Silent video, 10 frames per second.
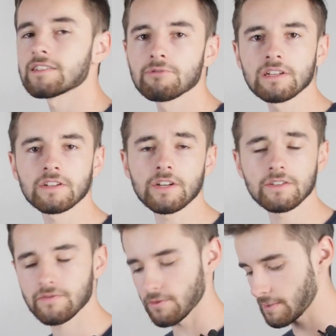That's really
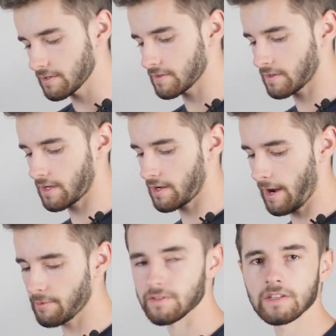useful because uh,
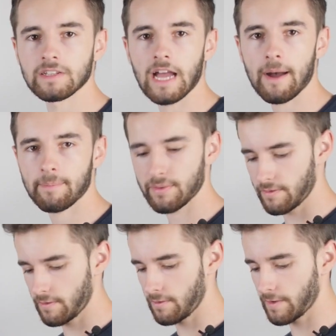I'm using the app
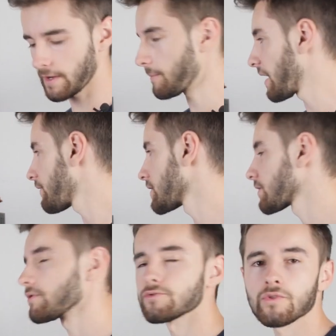uh, via my phone
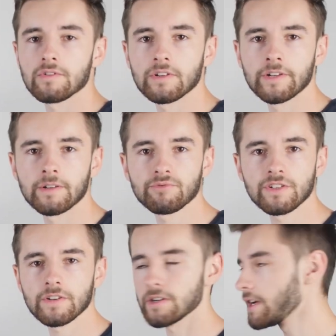to control the
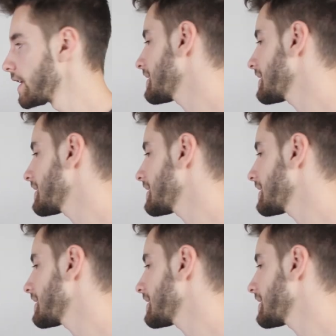printer.